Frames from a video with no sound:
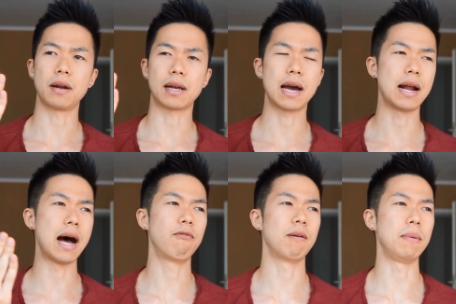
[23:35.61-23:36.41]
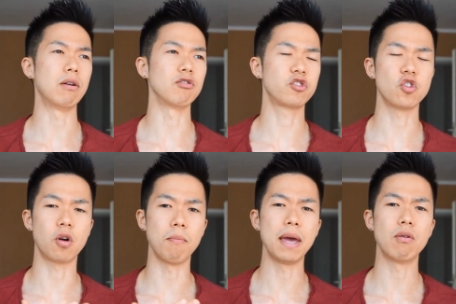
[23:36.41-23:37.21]
kind of alpha male,
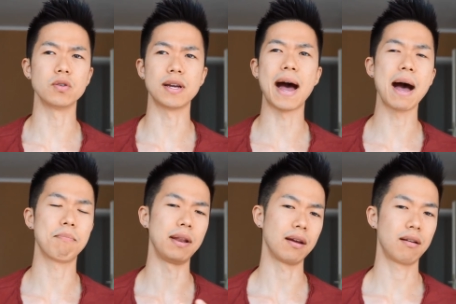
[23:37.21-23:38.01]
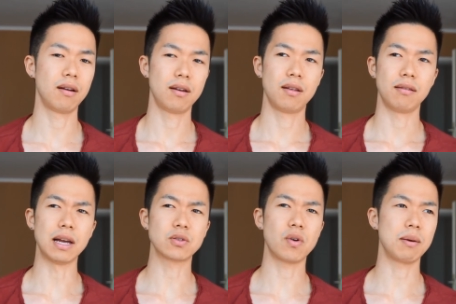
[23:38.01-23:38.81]
strong males are happening.
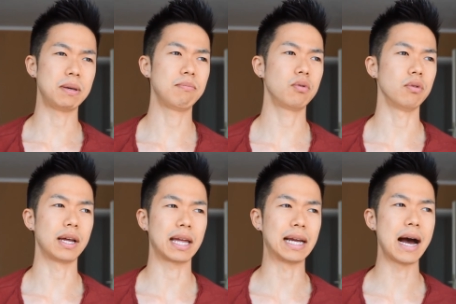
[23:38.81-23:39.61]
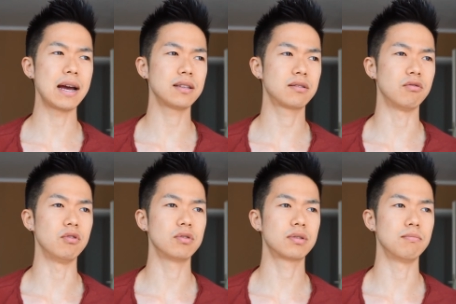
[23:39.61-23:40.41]
That's why people like guys
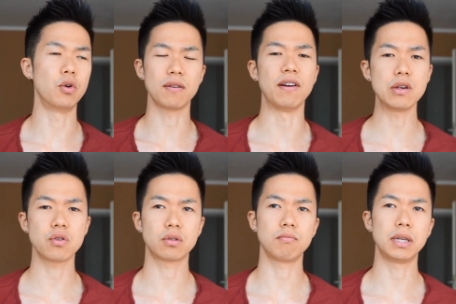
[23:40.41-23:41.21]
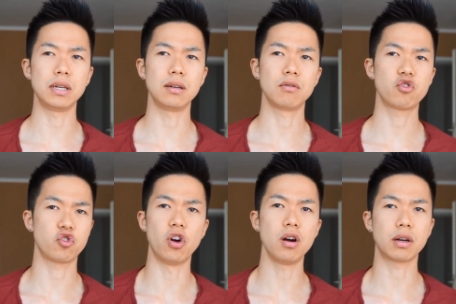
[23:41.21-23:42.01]
lose motivation to be
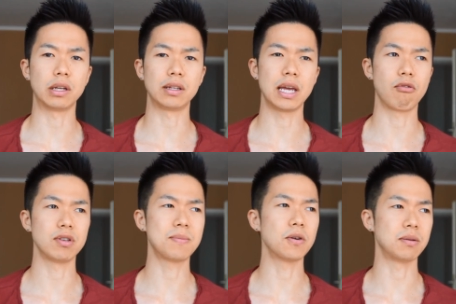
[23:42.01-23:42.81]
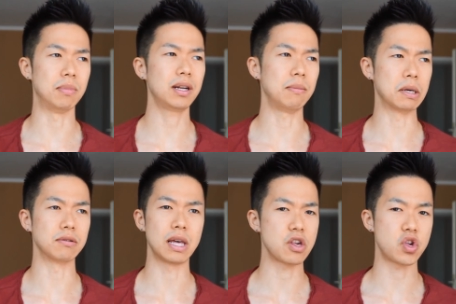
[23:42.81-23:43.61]
strong and take responsibility because
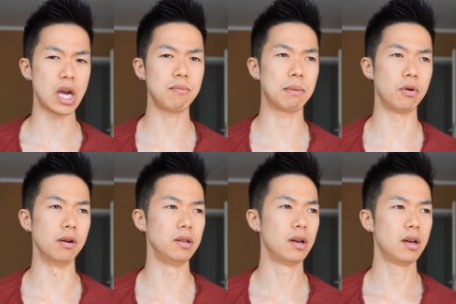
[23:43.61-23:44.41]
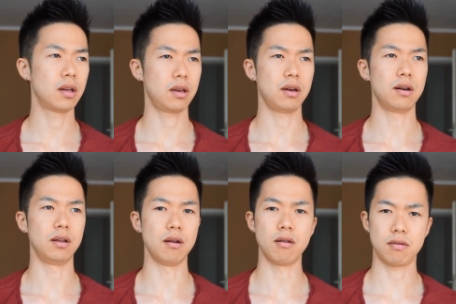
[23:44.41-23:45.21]
they're shamed upon, you
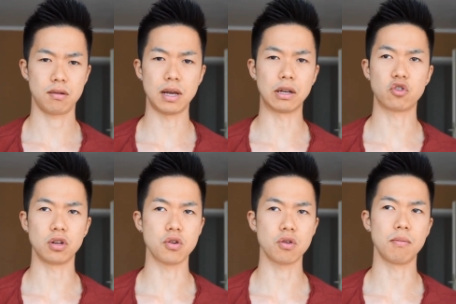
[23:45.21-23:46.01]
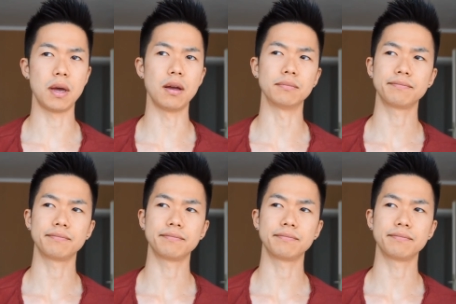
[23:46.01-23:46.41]
know, like traditional men.